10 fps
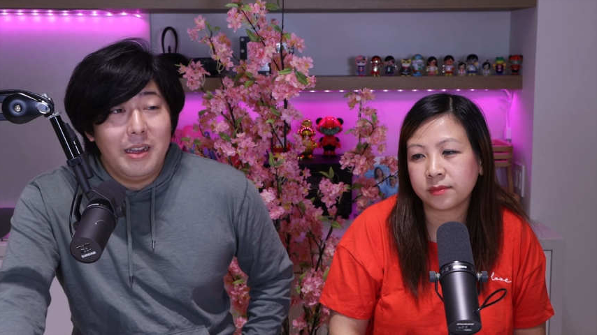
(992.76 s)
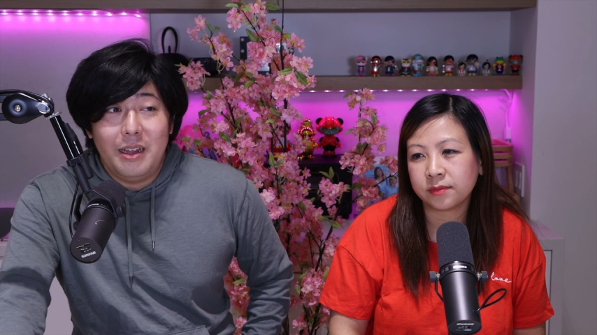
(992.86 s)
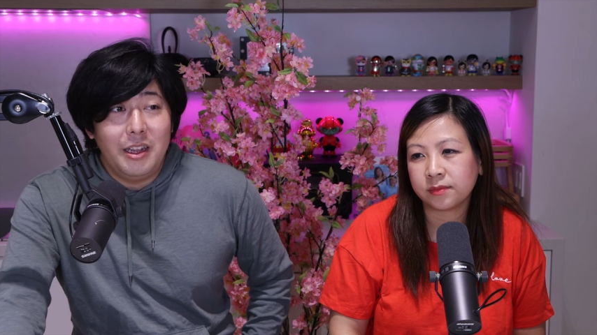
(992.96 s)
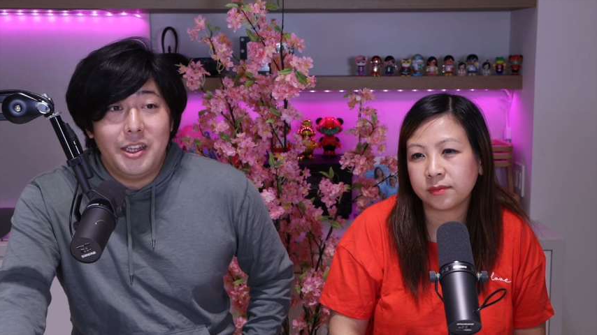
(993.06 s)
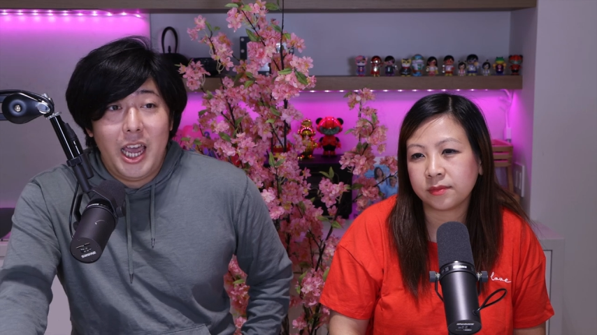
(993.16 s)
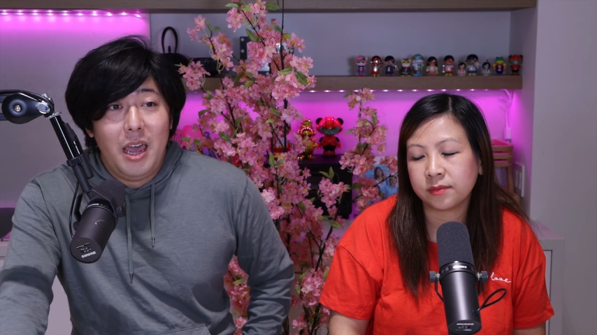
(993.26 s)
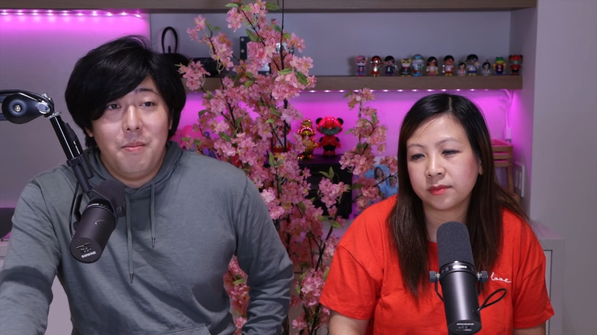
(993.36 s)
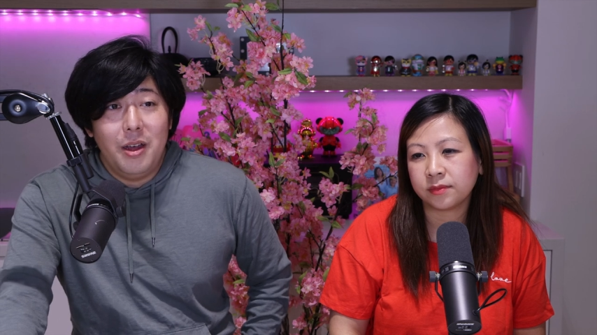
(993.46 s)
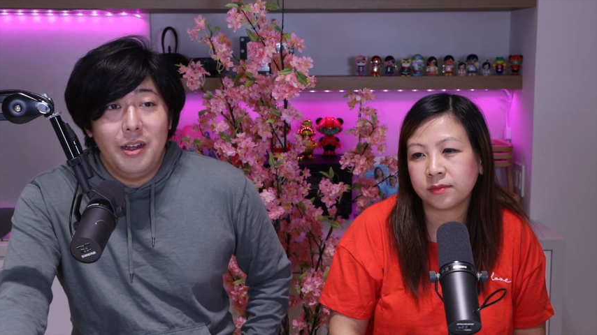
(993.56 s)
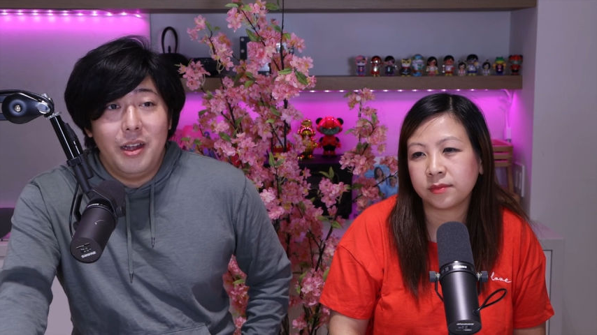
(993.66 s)
Speaker 1: the, the same
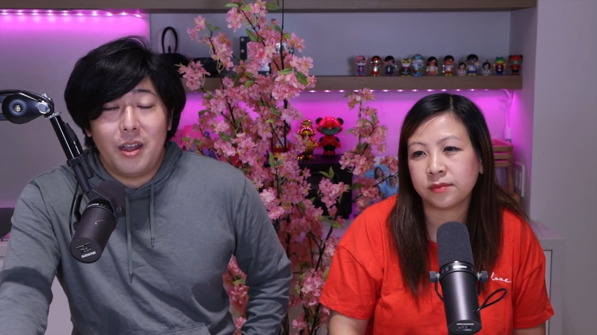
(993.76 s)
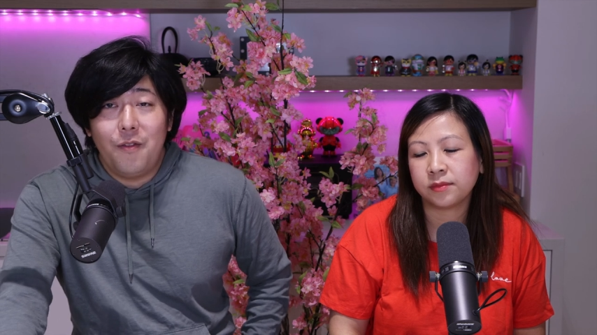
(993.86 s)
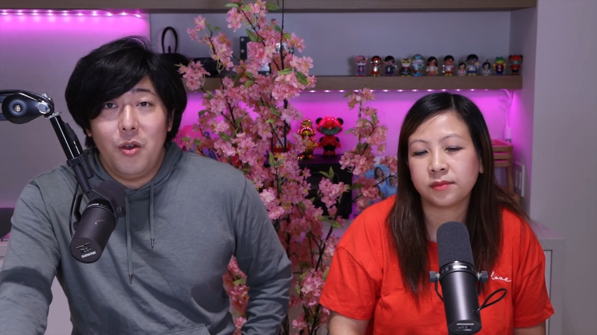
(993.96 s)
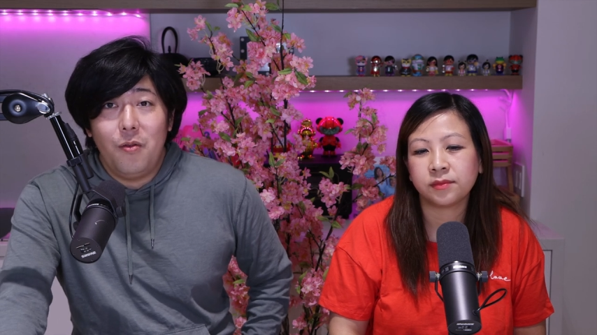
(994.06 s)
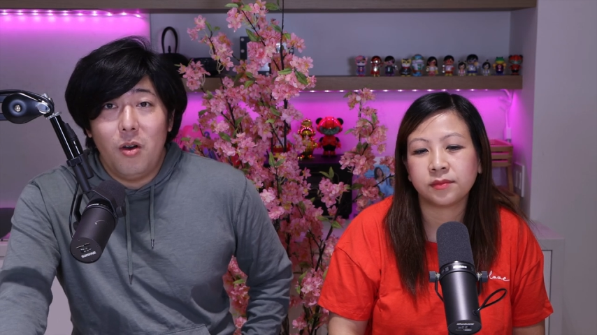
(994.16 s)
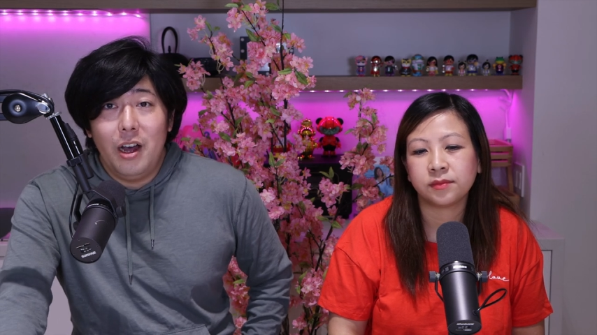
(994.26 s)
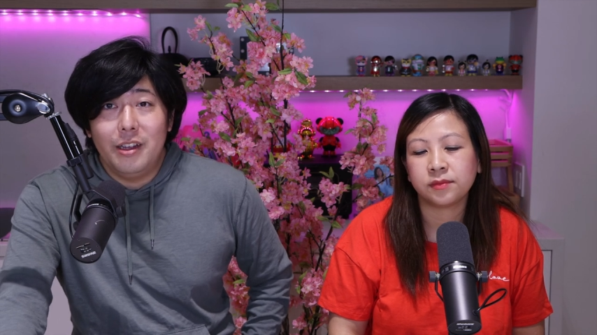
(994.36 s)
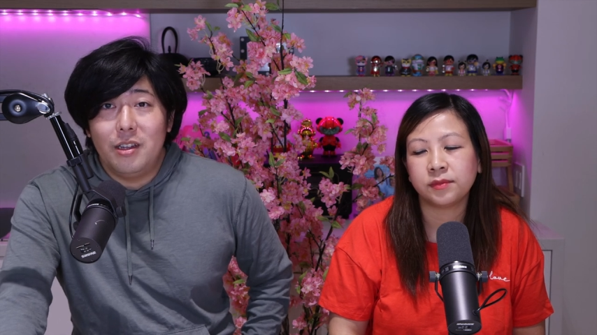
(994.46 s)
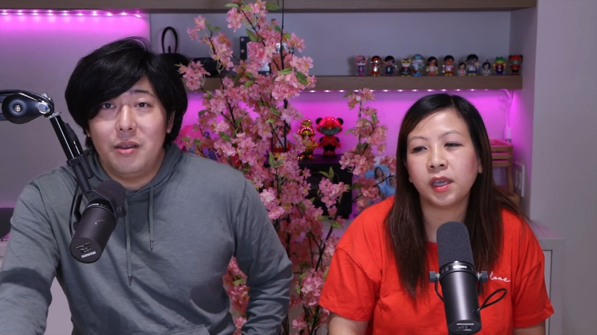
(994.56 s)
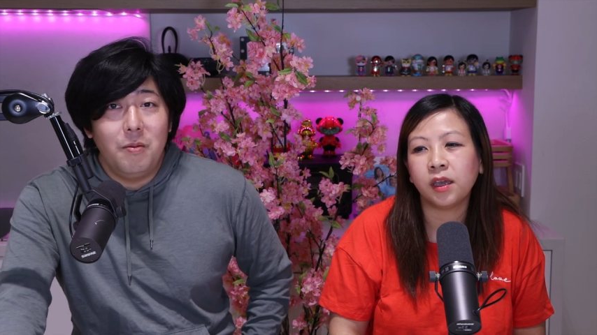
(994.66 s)
uh, like food for
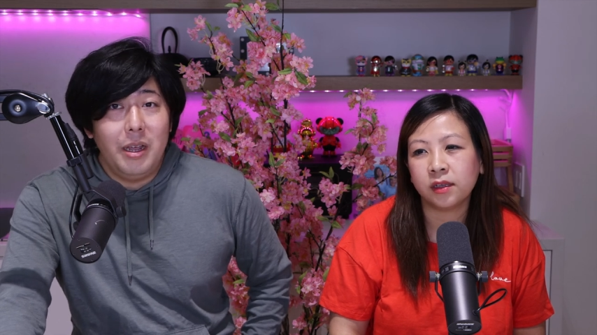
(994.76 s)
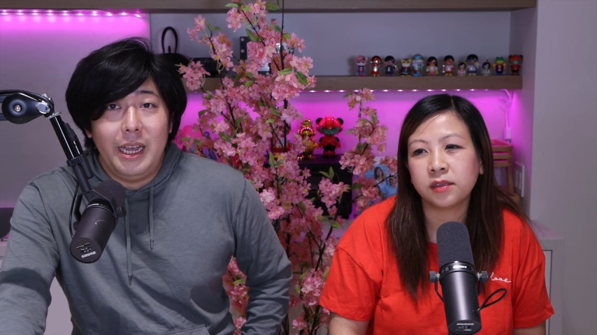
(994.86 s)
us. We